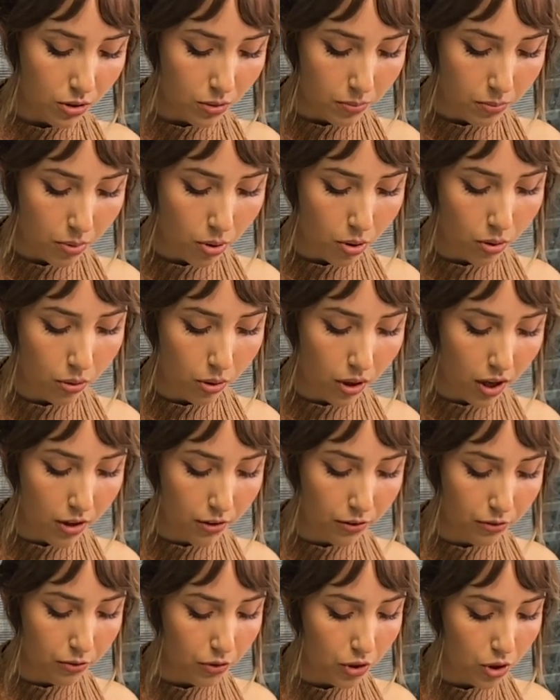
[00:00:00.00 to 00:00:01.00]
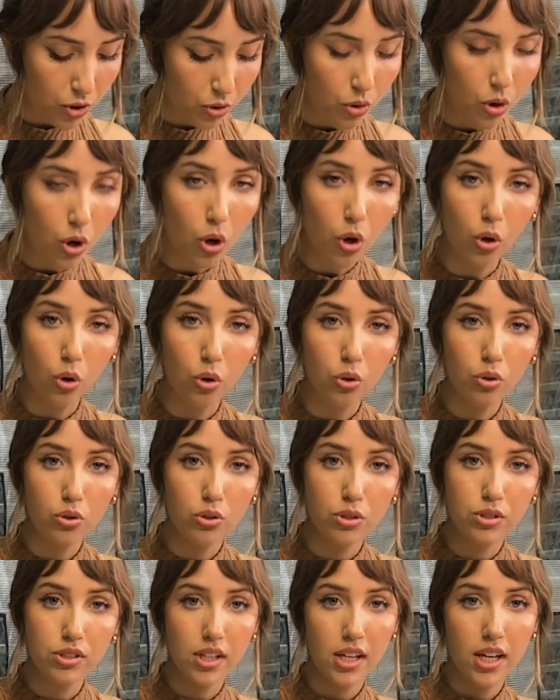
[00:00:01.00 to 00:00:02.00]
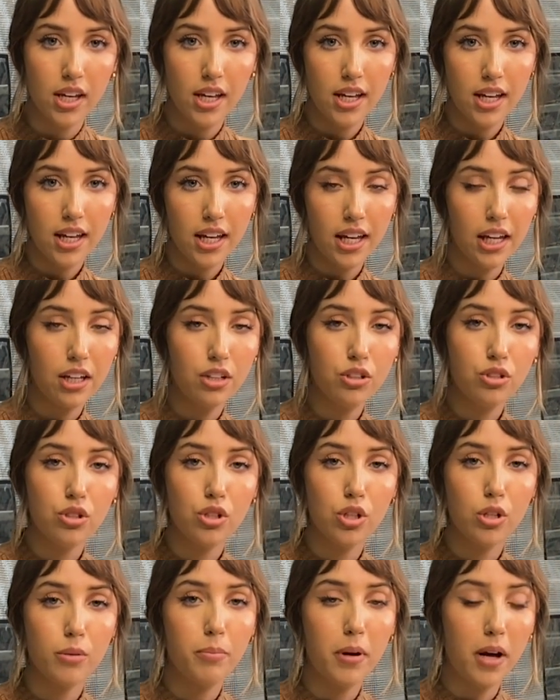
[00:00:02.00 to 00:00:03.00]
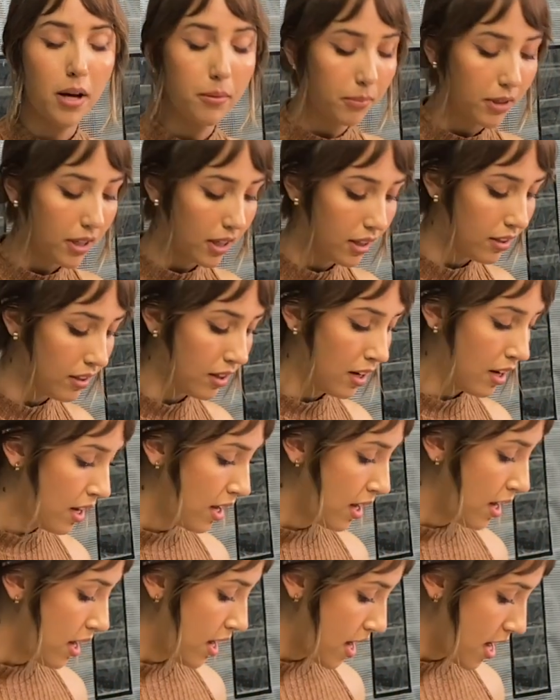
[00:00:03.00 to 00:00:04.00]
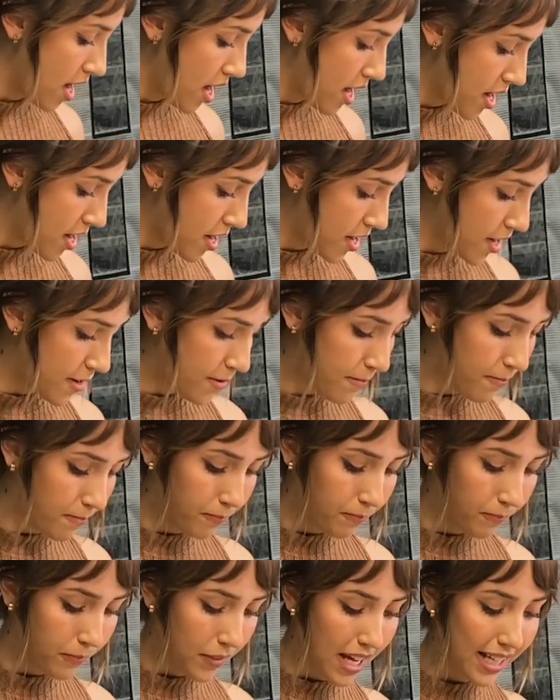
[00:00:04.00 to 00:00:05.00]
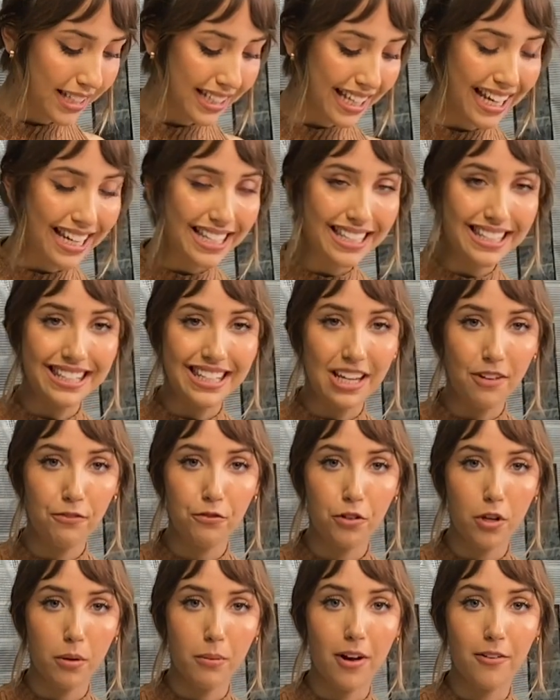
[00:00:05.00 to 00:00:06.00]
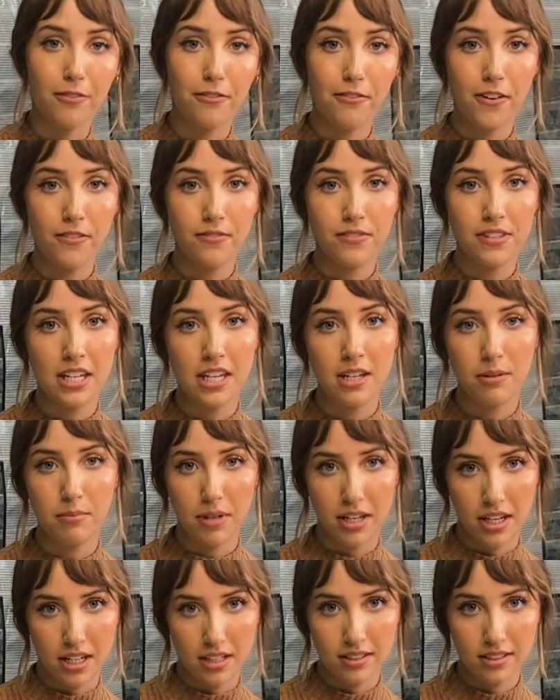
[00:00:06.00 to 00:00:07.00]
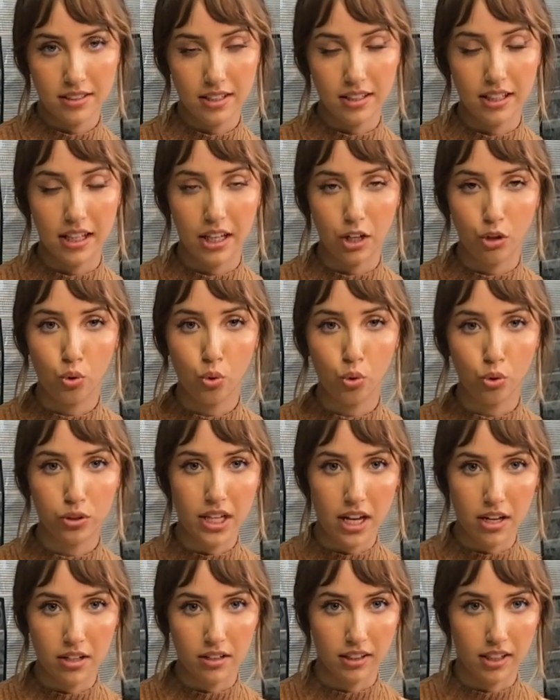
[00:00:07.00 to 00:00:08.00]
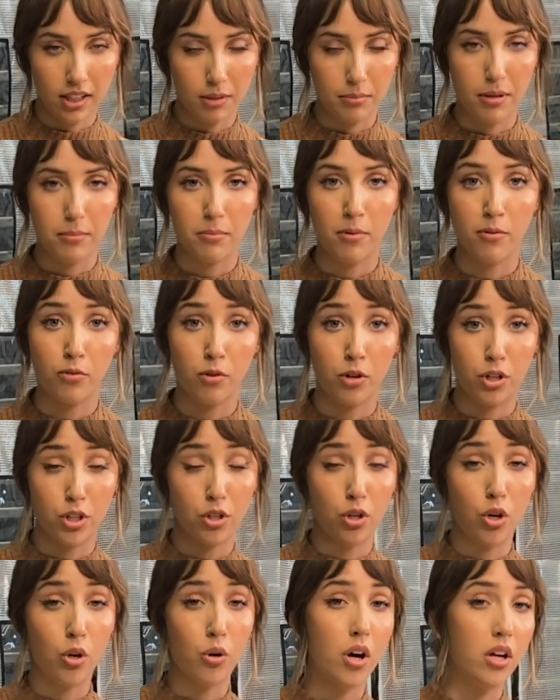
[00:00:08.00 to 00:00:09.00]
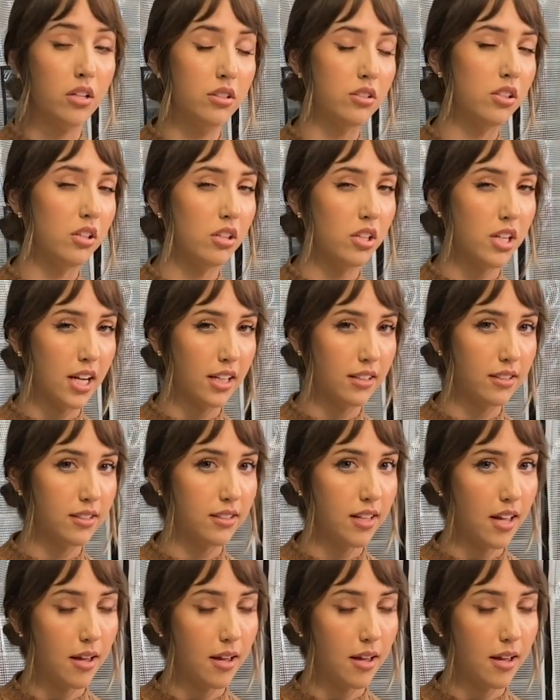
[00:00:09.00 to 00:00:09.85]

poke a few holes into your pumpkin and let it sit for about 15 minutes to let it cool down a little bit before you go on to your next step.